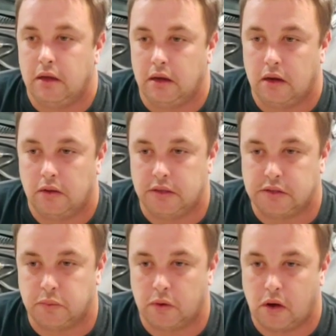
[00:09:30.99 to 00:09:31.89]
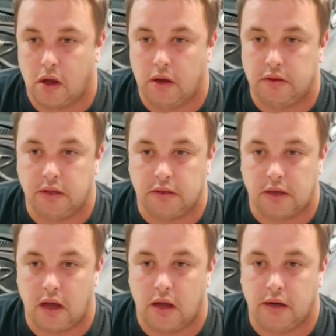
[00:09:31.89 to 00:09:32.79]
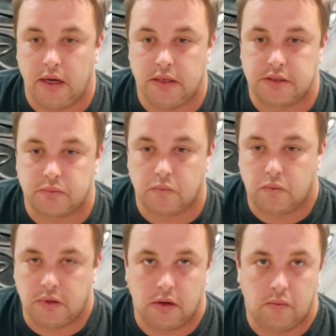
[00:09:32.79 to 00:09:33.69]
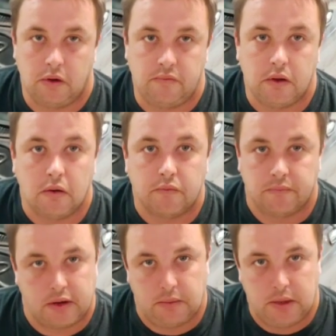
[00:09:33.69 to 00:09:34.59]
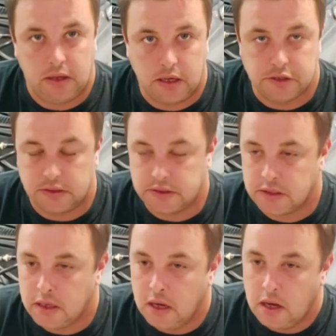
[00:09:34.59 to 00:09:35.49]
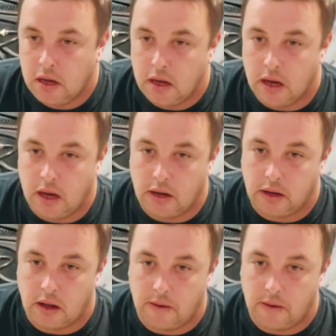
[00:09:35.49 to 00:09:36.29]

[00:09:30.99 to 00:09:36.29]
You know, this is what I think the car needs. You know, what have you got recommendations? And